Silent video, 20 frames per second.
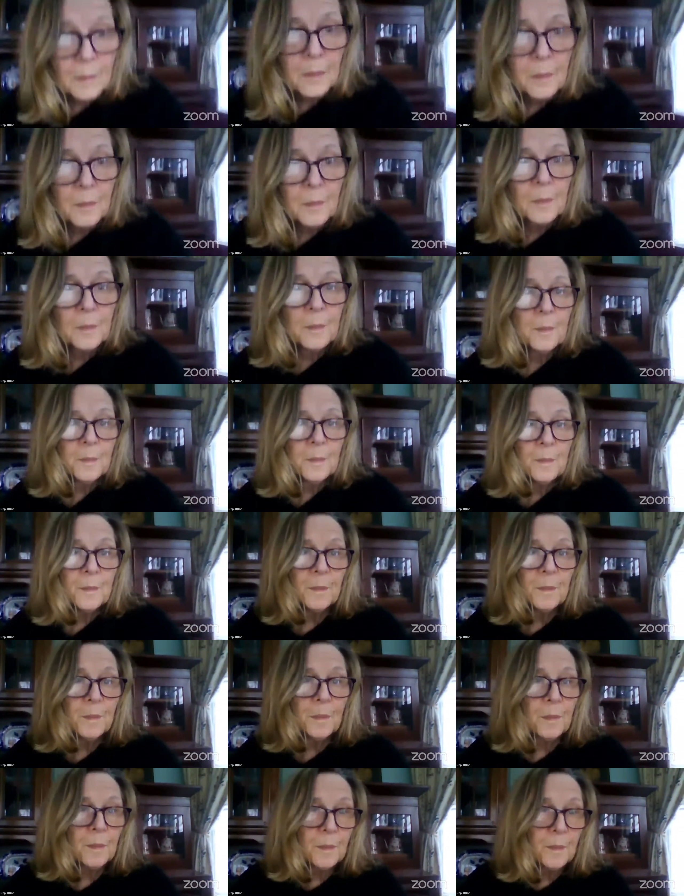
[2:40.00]

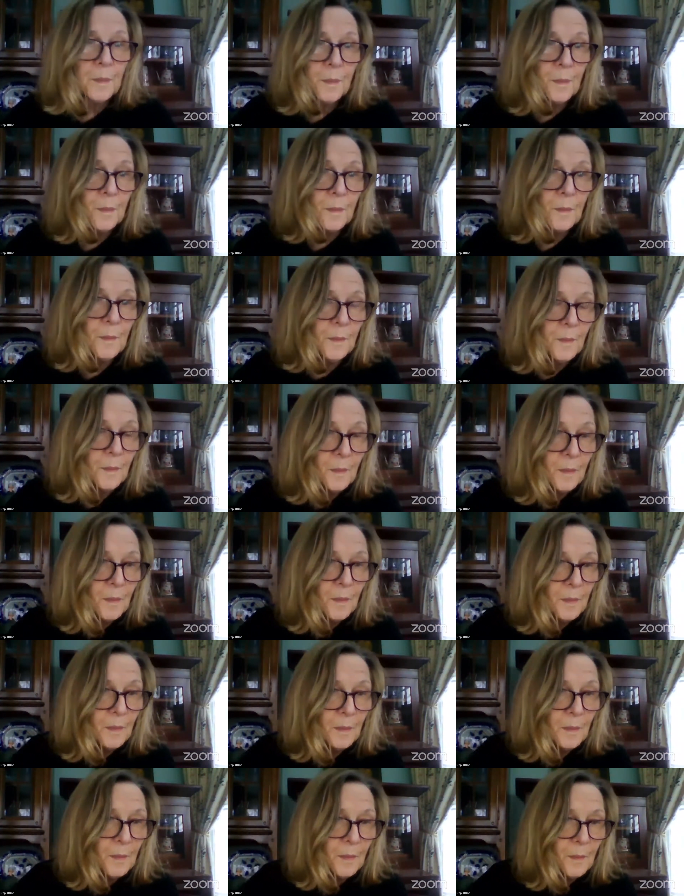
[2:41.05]

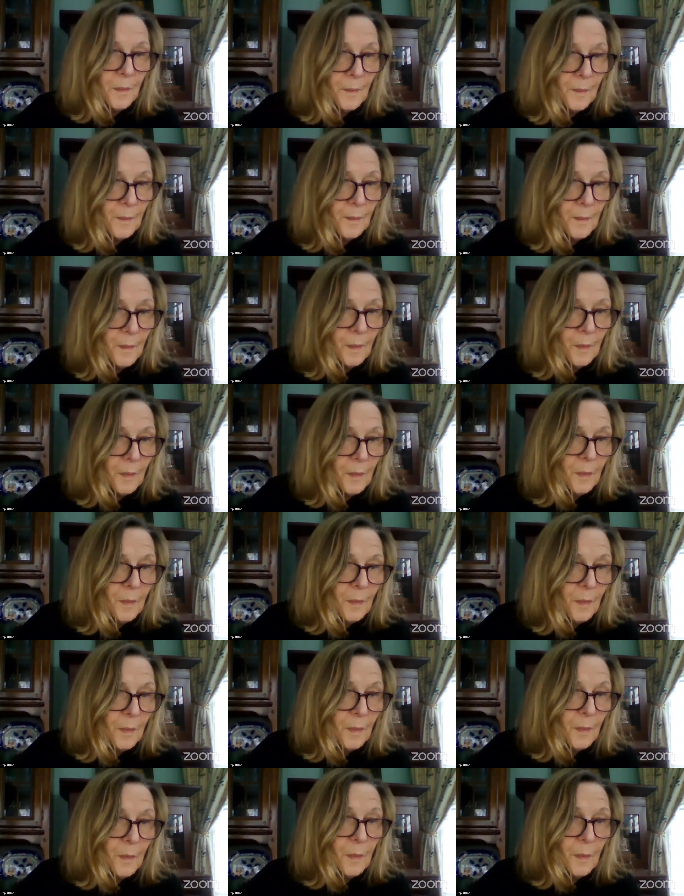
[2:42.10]

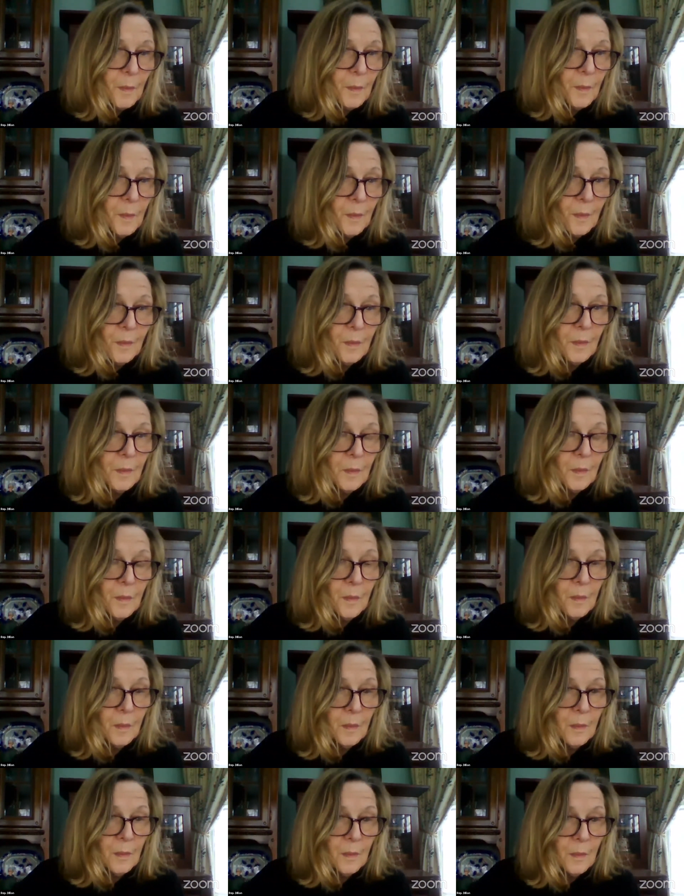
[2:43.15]

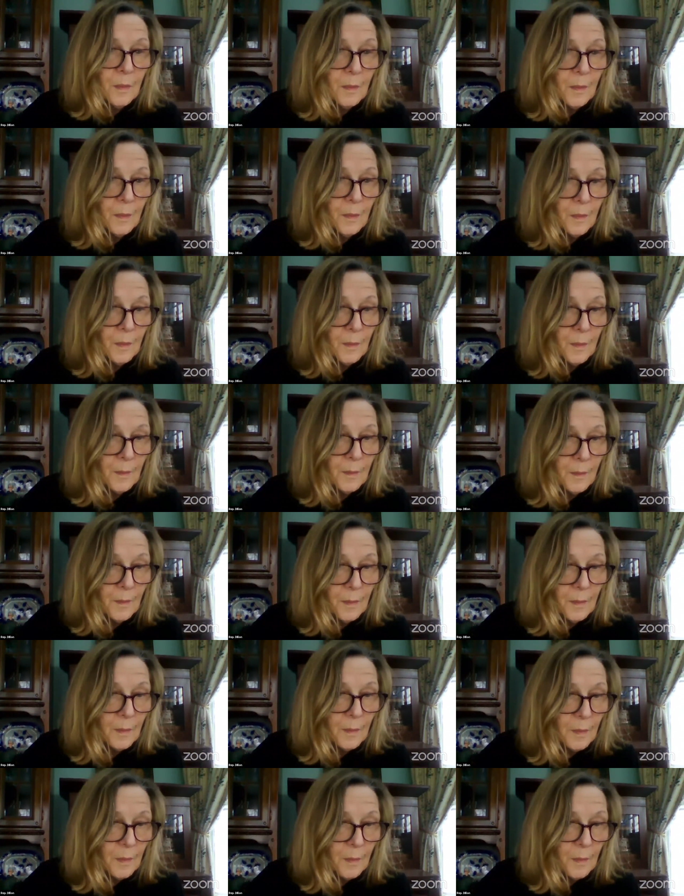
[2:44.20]

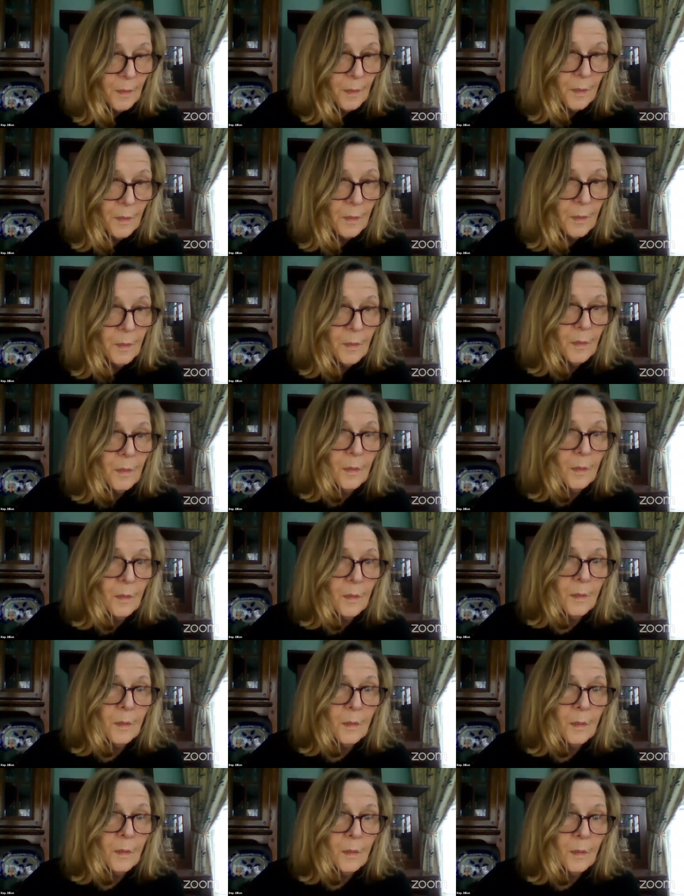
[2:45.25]

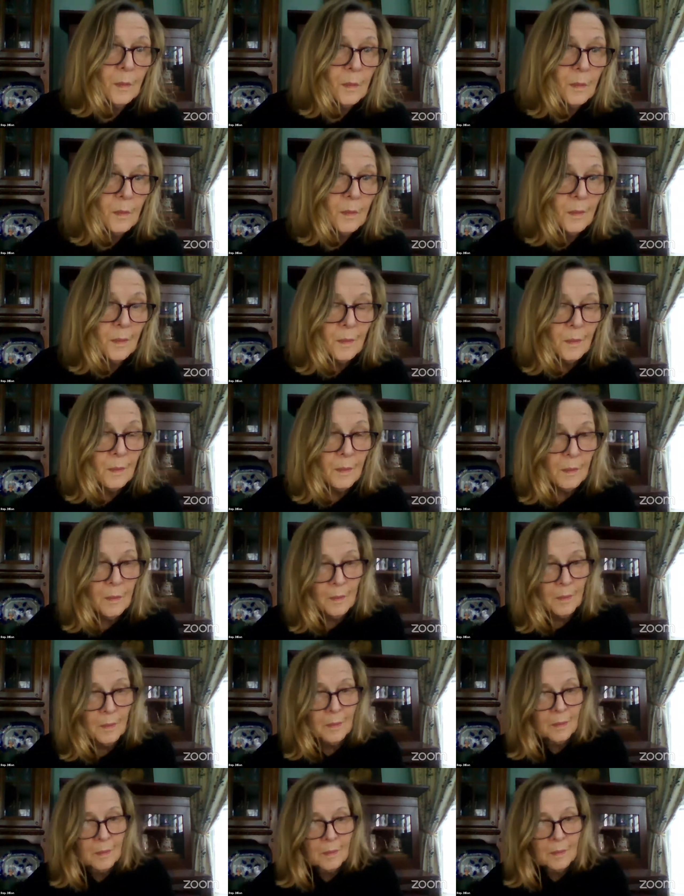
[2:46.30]

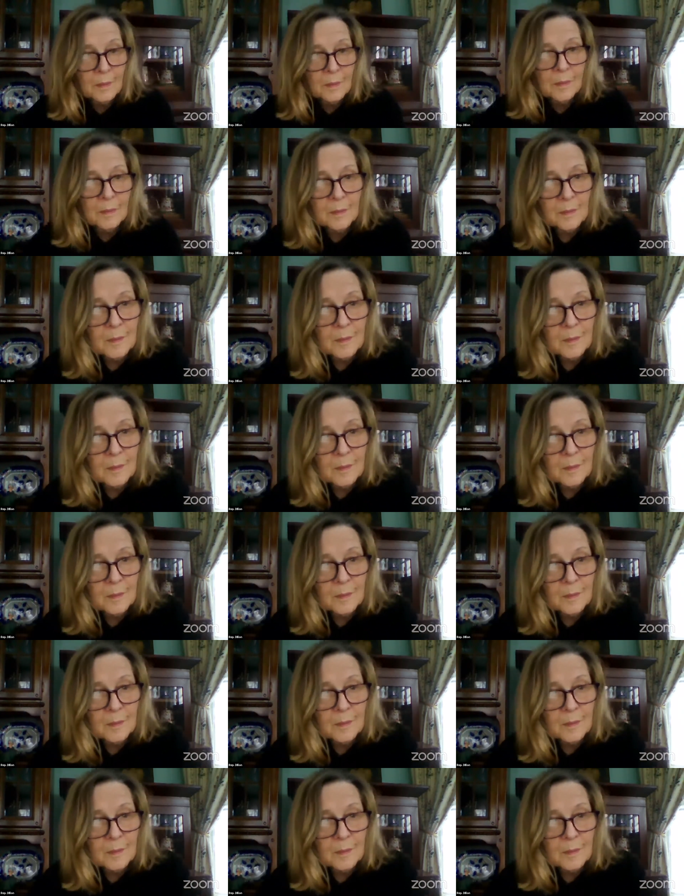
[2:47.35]
No one is speaking in this clip.